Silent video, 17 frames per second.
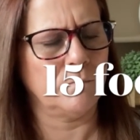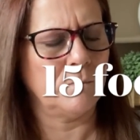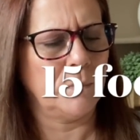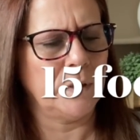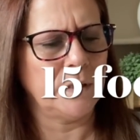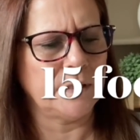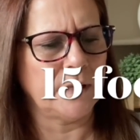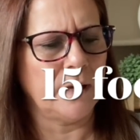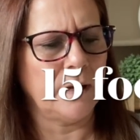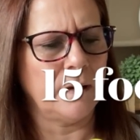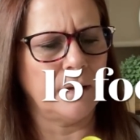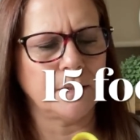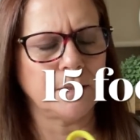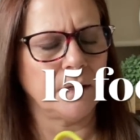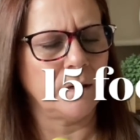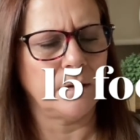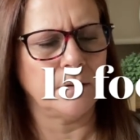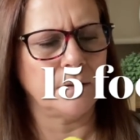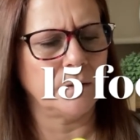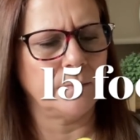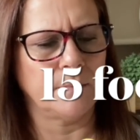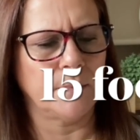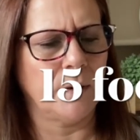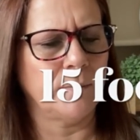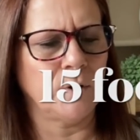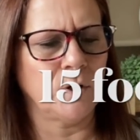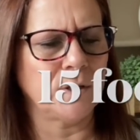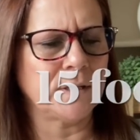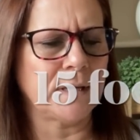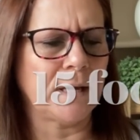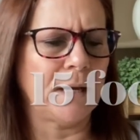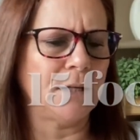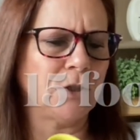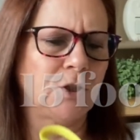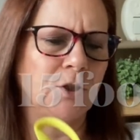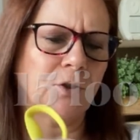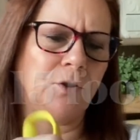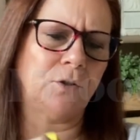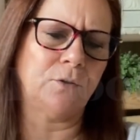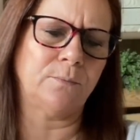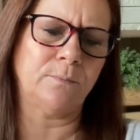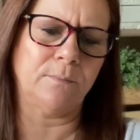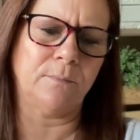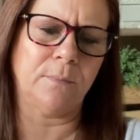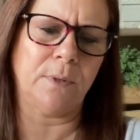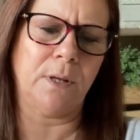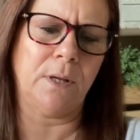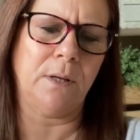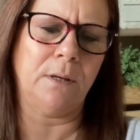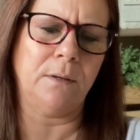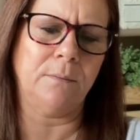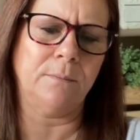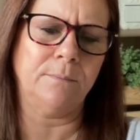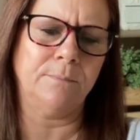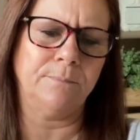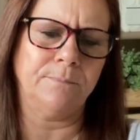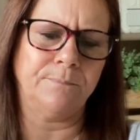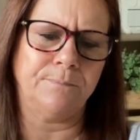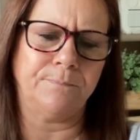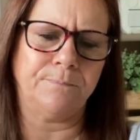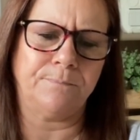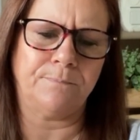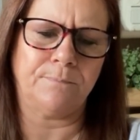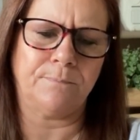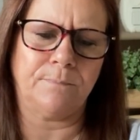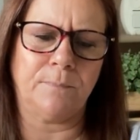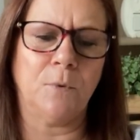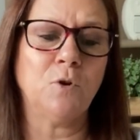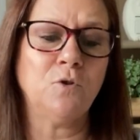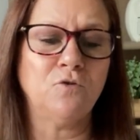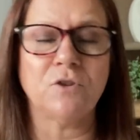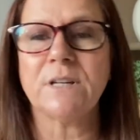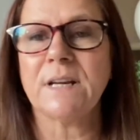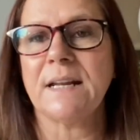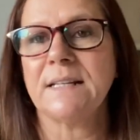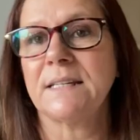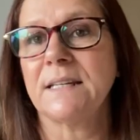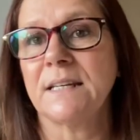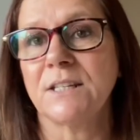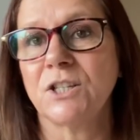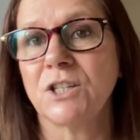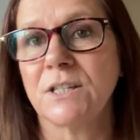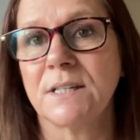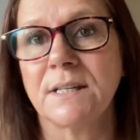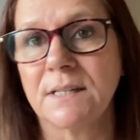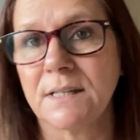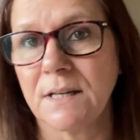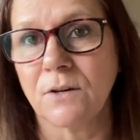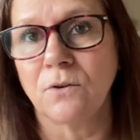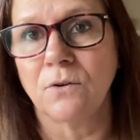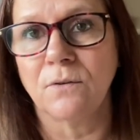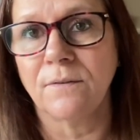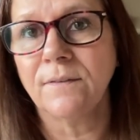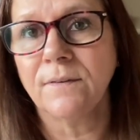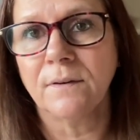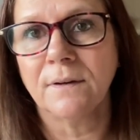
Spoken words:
Is that, I'm not entirely sure. 180 inches is enough.